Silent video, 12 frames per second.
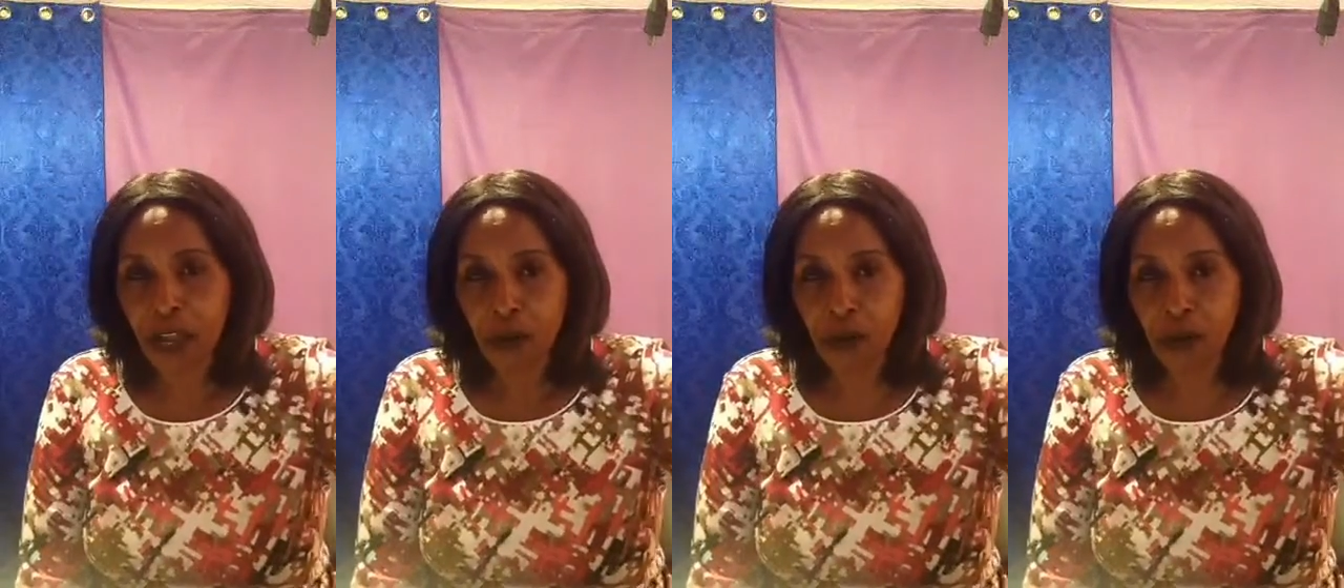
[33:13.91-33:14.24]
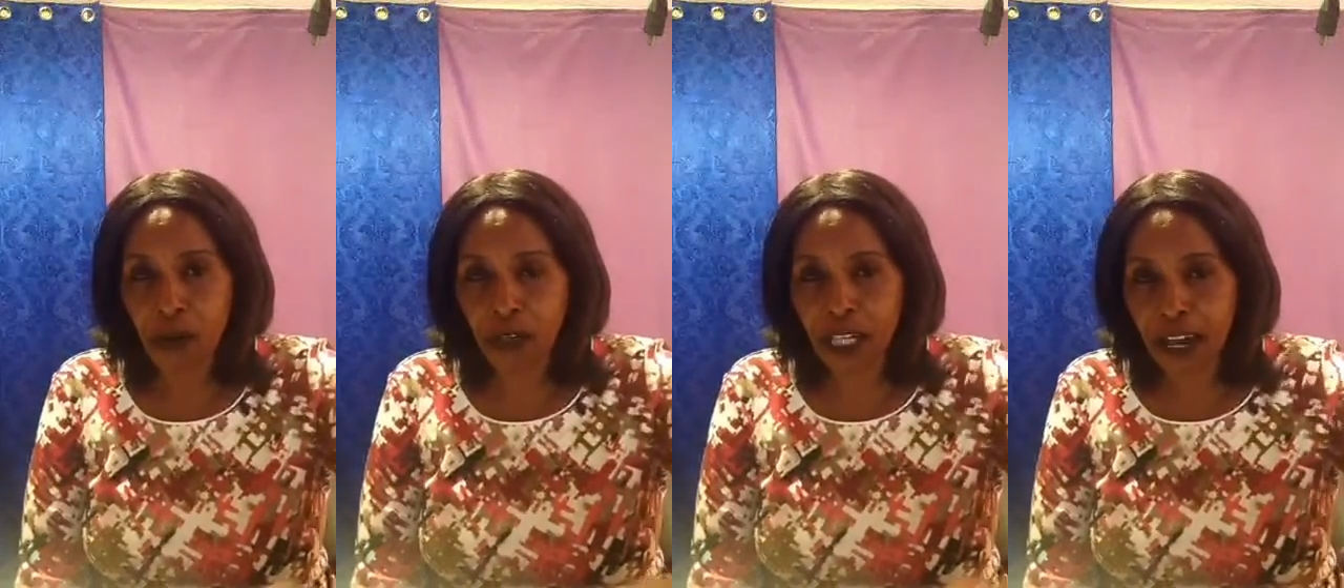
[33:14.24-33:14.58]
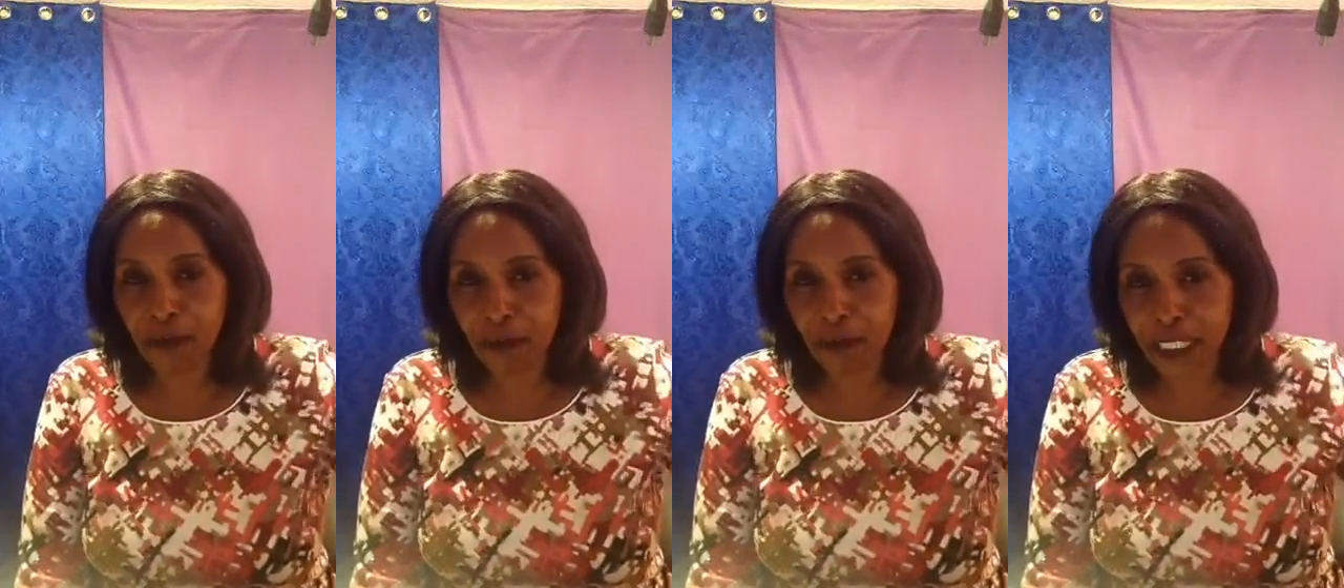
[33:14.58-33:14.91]
We don't
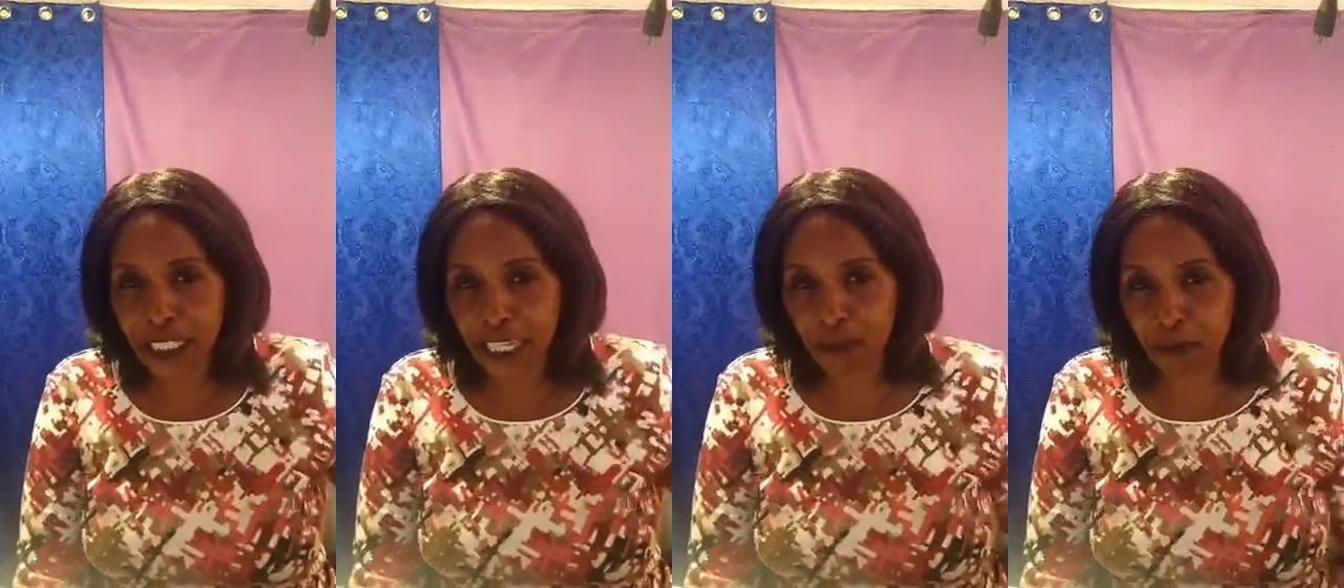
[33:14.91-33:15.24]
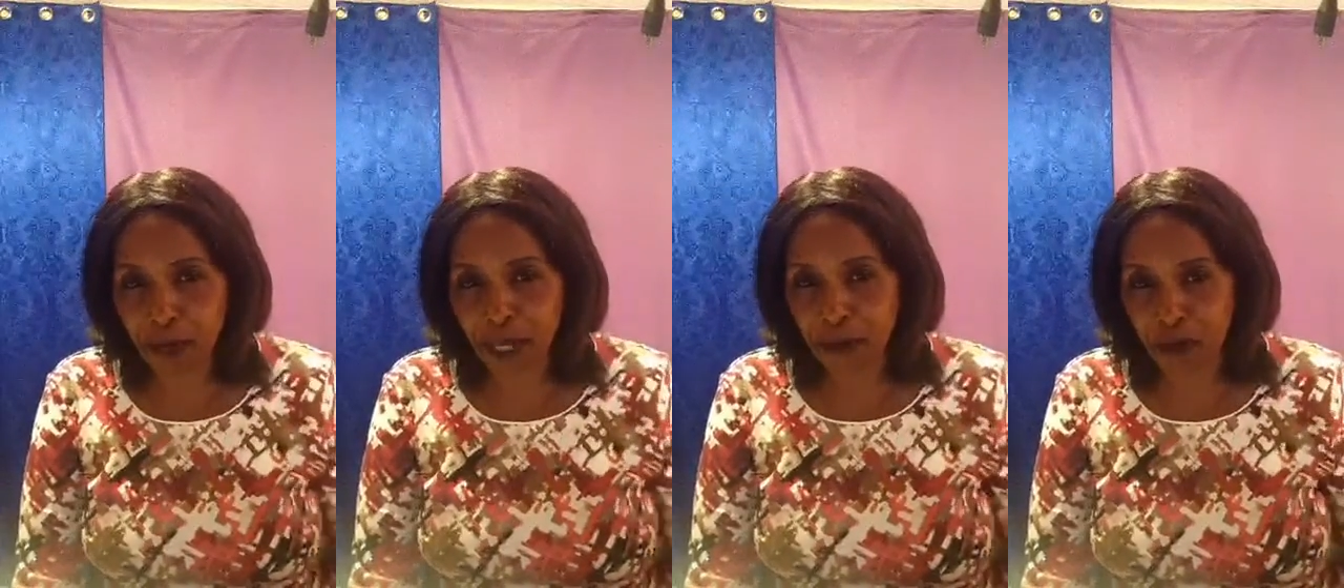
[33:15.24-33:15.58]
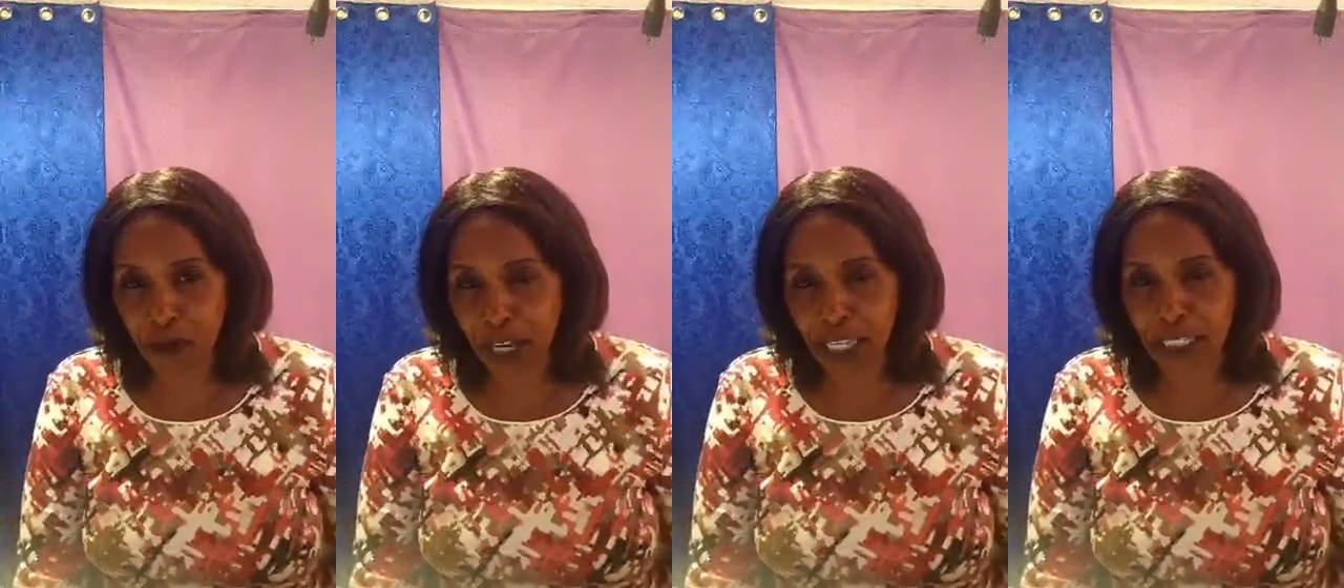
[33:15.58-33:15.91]
have midnight prayer
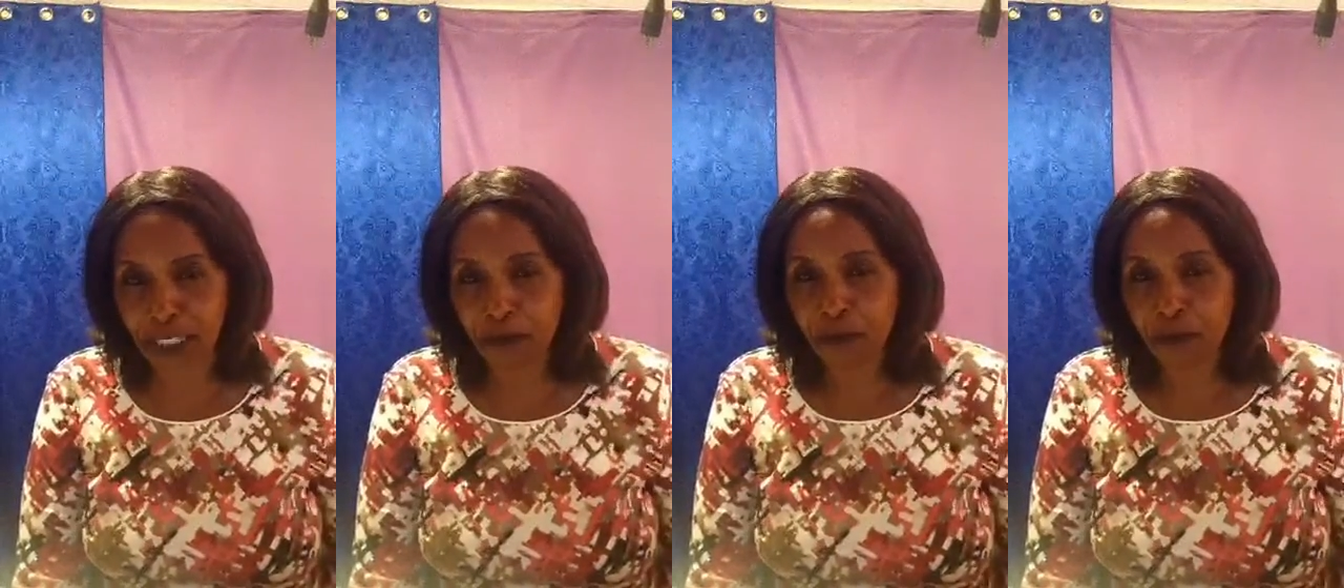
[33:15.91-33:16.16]
tonight.